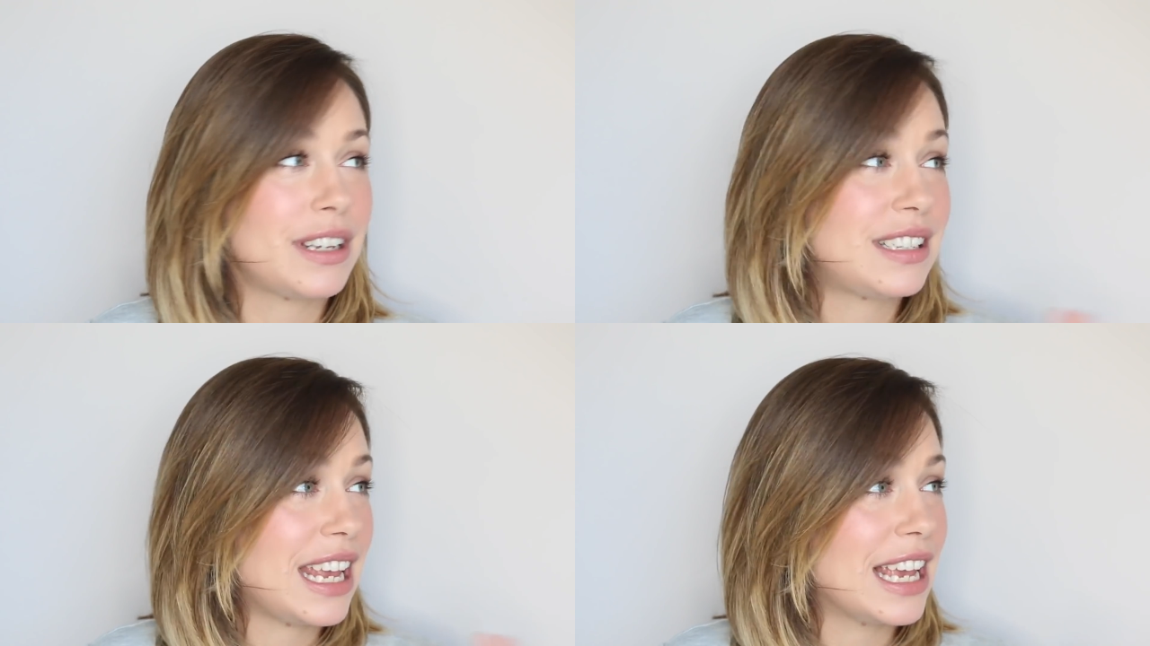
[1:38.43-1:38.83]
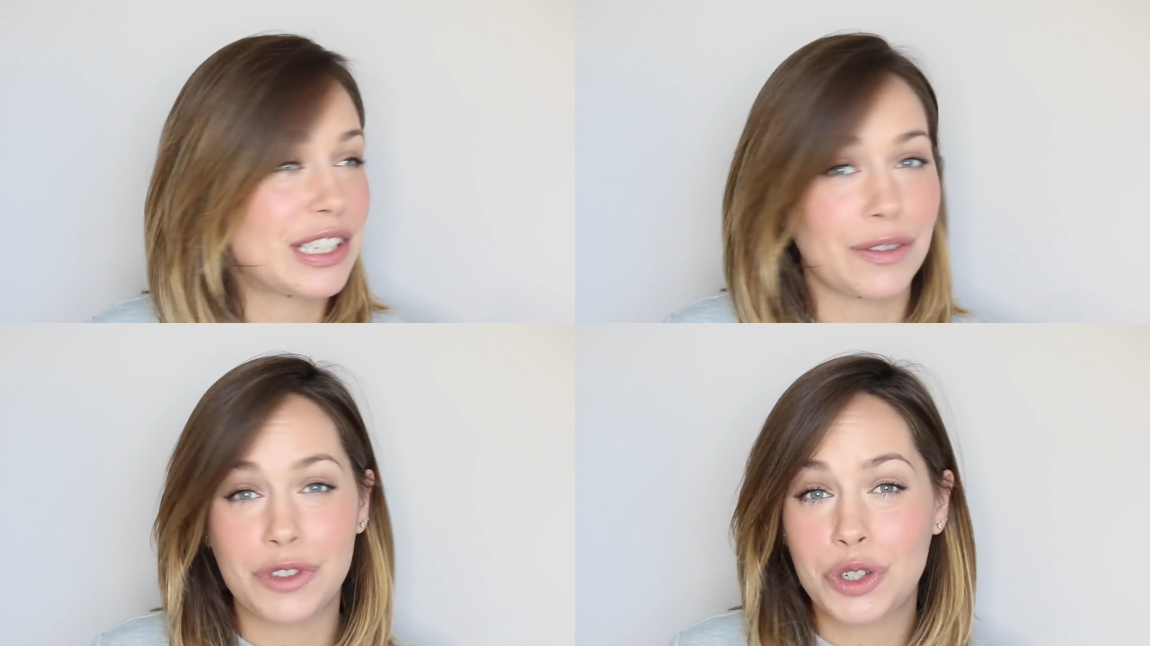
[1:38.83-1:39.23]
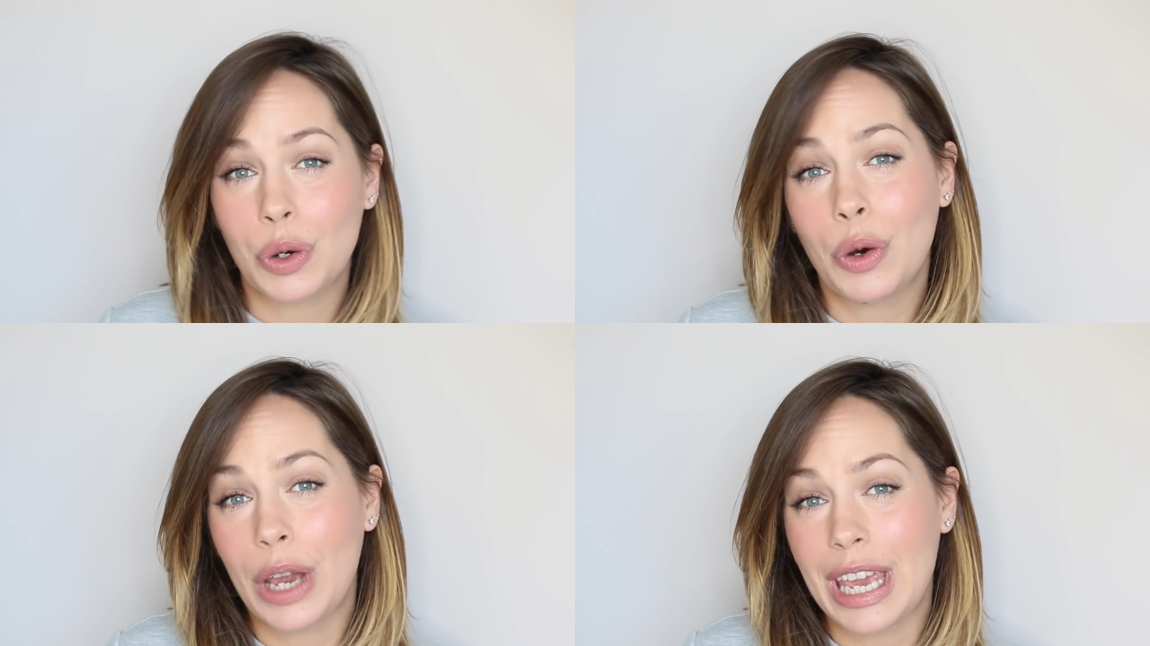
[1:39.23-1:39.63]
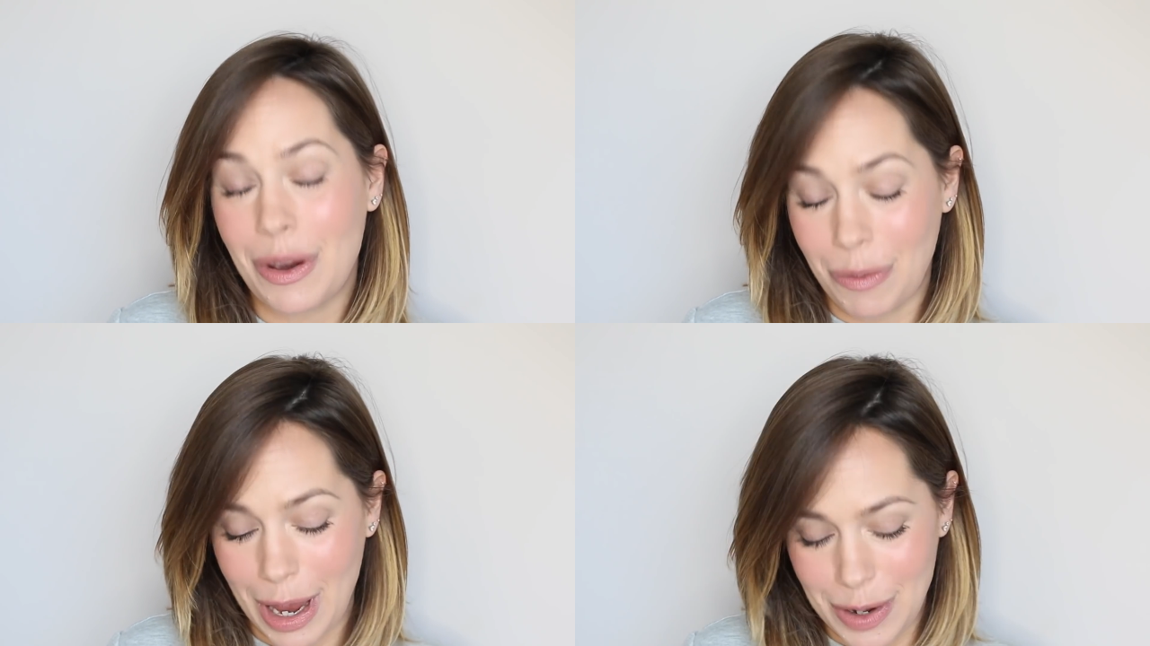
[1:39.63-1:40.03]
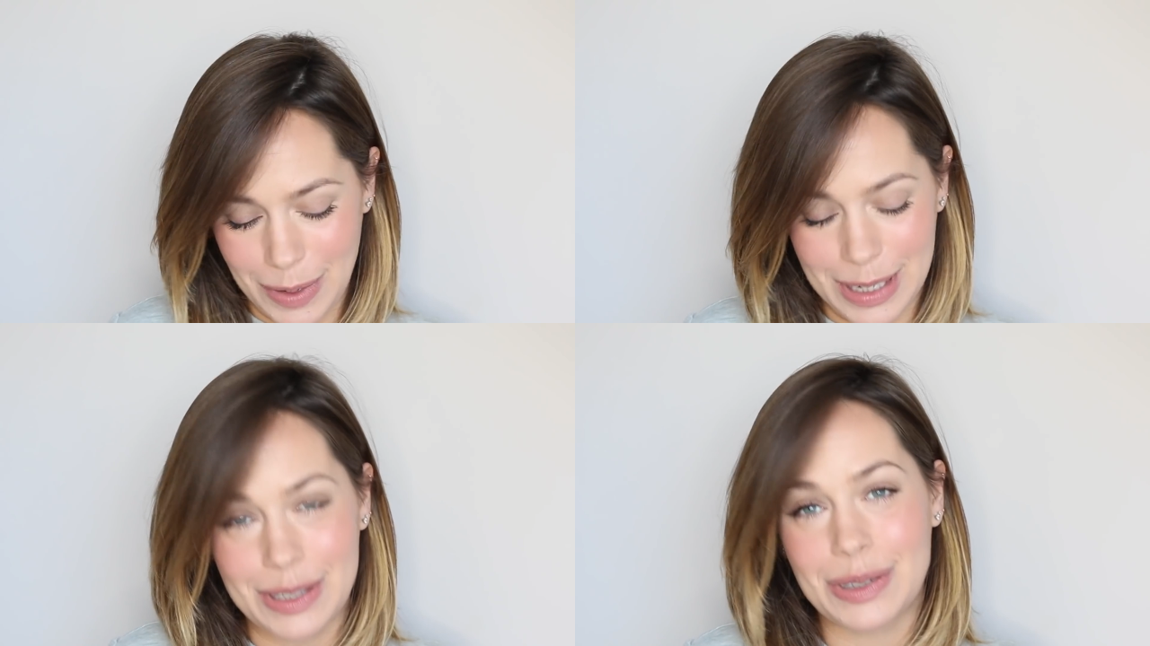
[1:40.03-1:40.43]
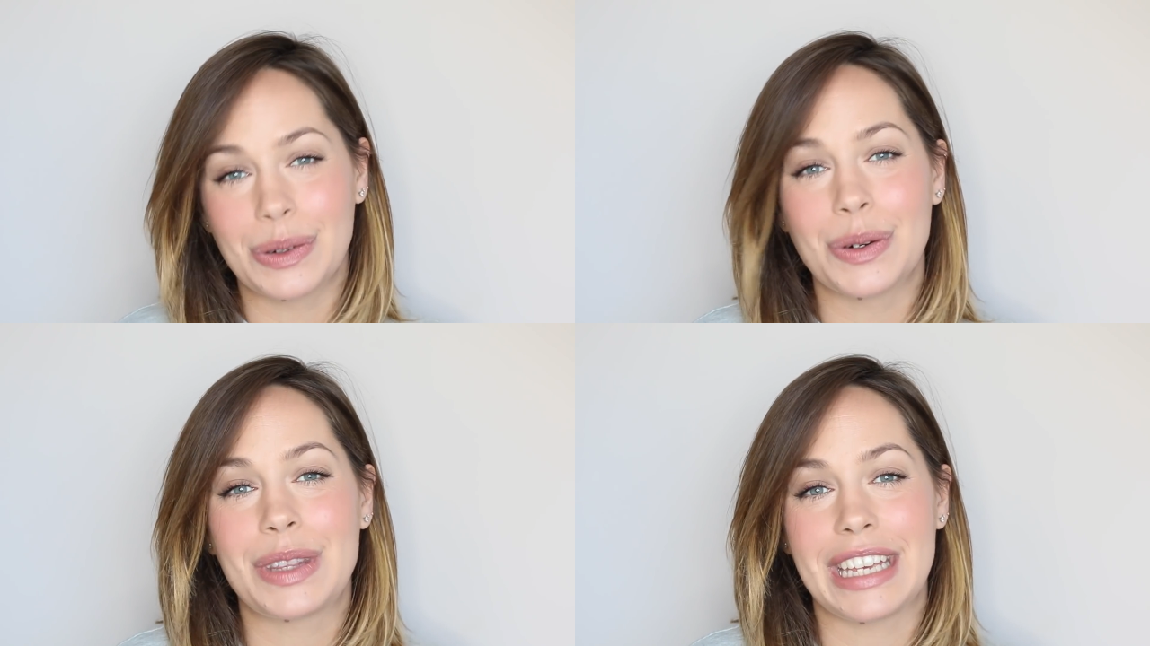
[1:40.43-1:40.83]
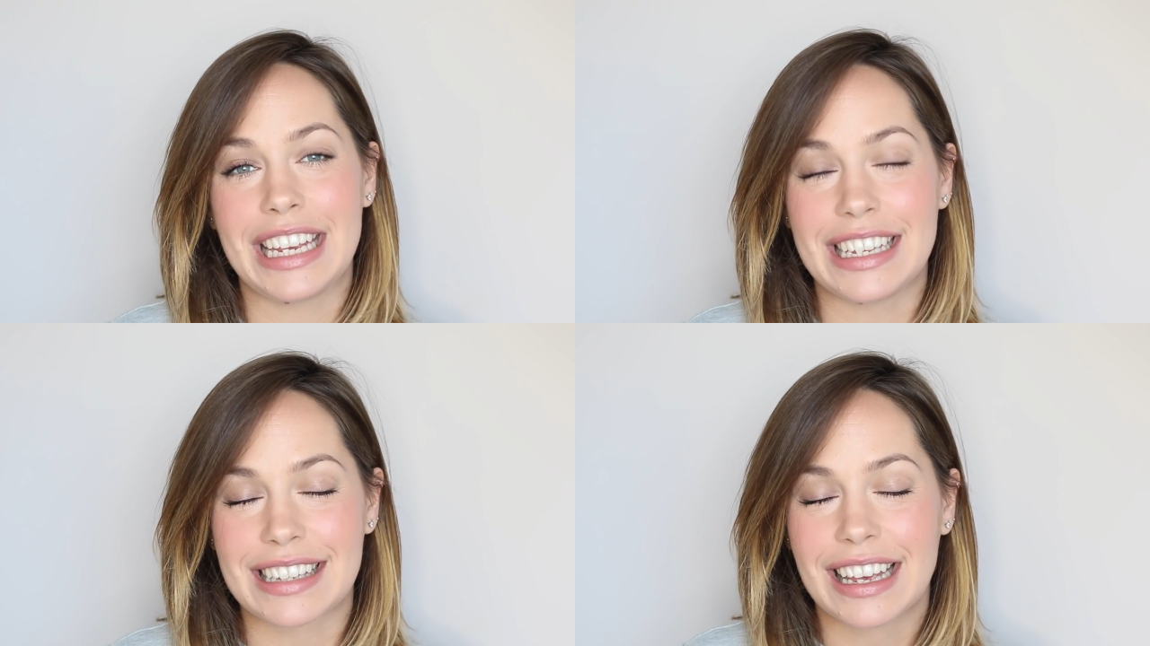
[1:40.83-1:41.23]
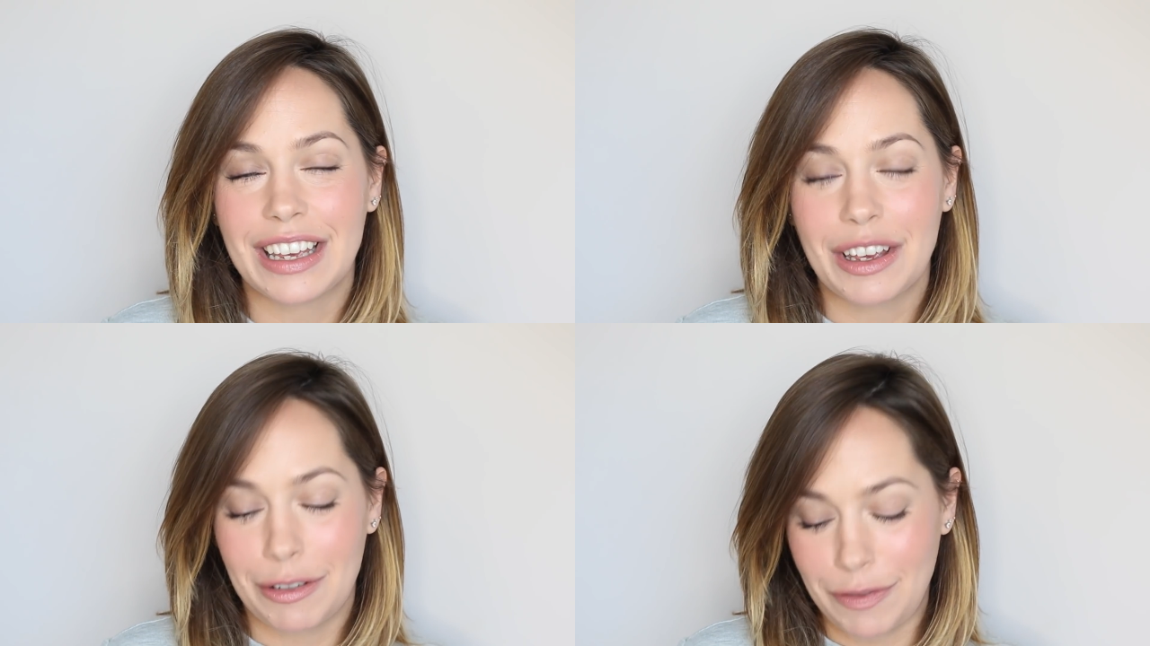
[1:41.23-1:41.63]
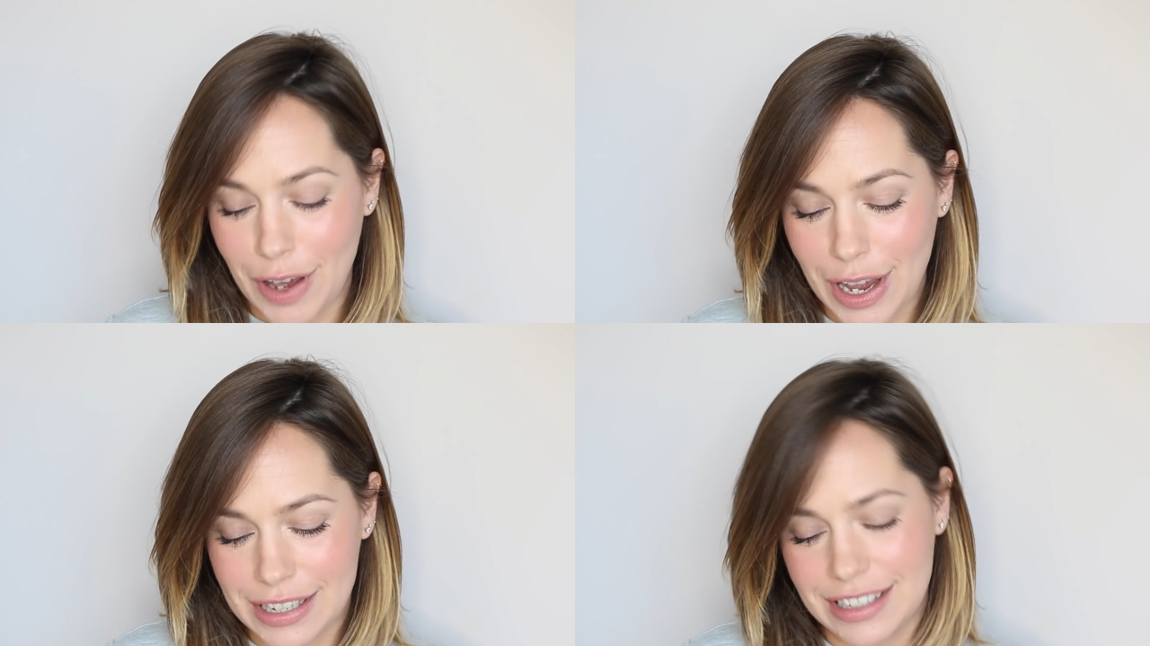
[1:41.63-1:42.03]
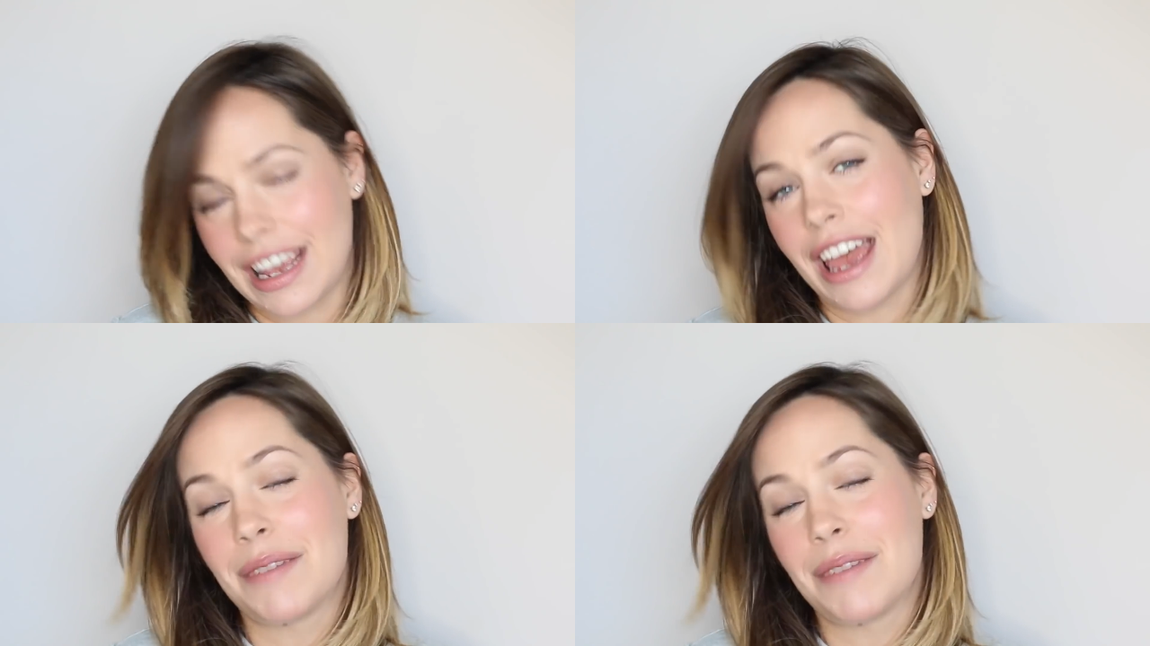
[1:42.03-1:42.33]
the tears of joy when we saw these first